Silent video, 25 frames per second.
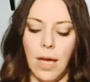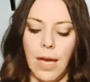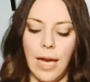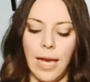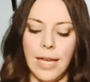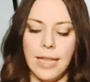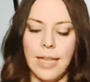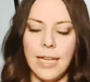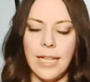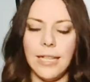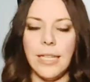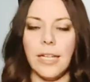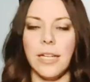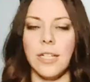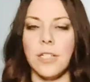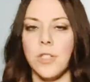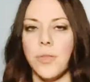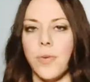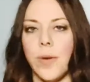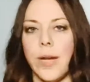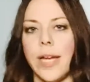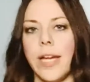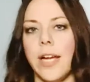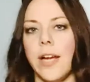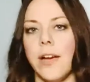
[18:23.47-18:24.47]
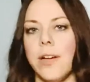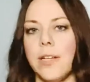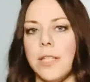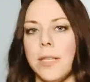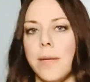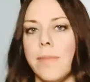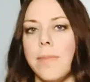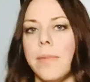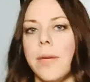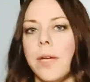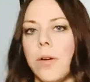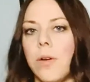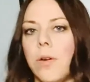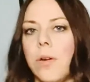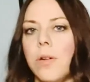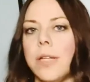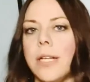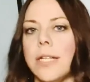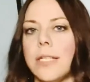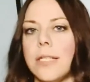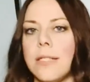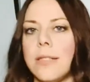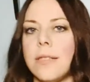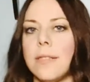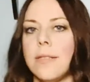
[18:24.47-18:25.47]
I like that it's right here in the middle.
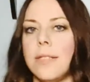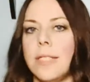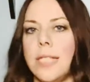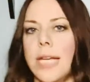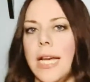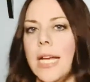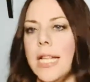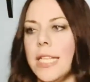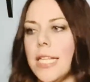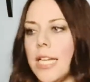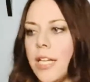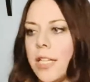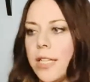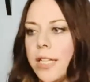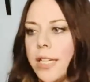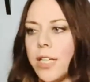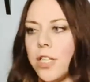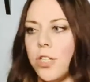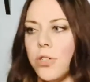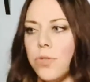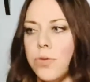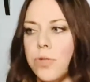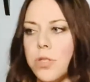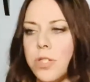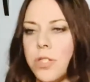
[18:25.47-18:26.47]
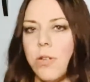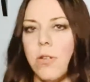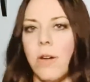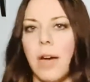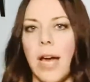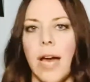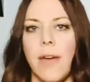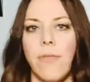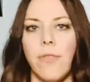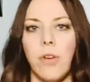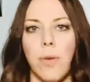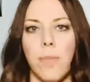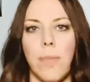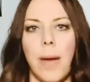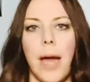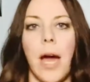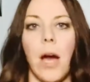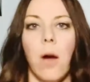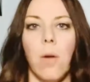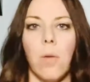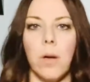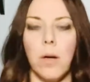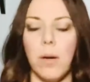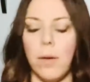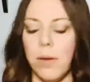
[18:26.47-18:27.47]
That's saying that like you still have your
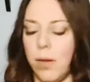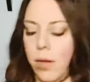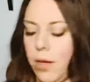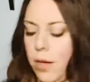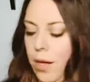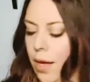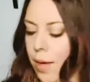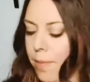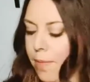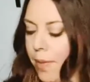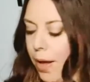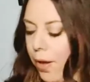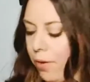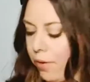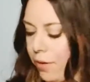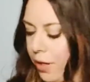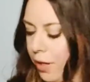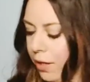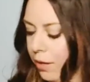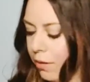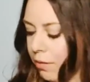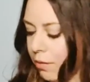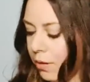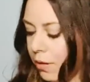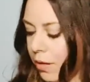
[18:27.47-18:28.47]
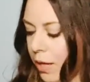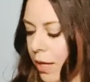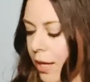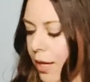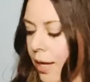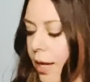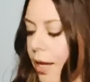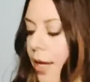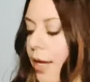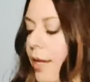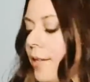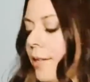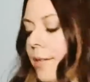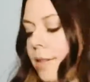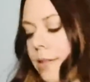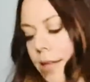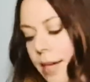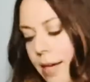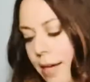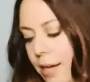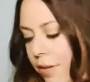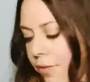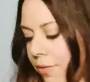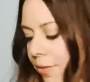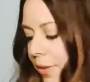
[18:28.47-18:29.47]
power about you.
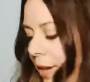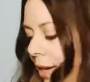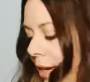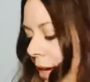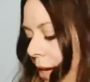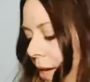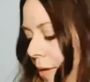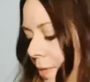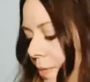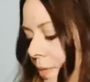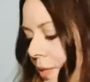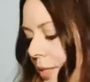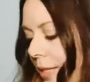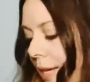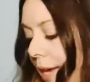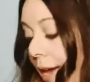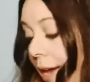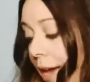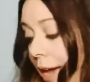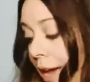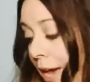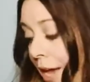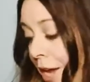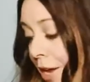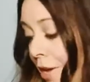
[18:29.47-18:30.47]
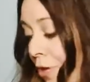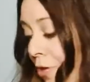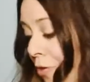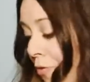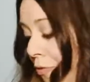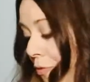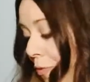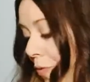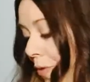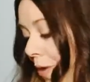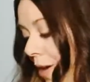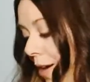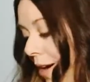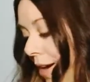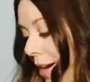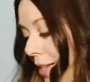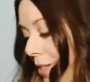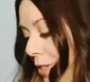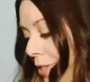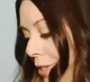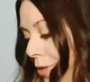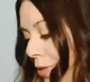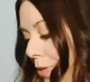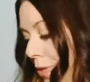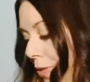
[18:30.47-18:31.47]
10 of Cups, 8 of
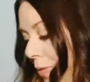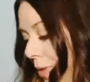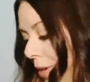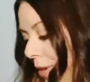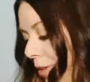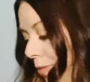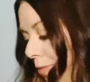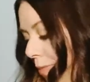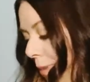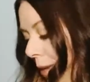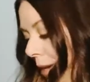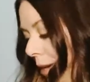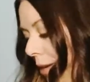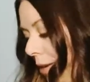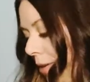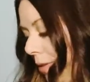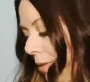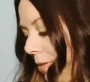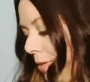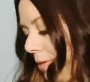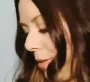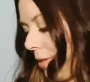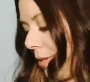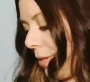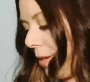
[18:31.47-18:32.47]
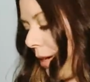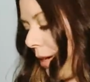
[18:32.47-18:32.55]
Wands, 3 of Pentacles.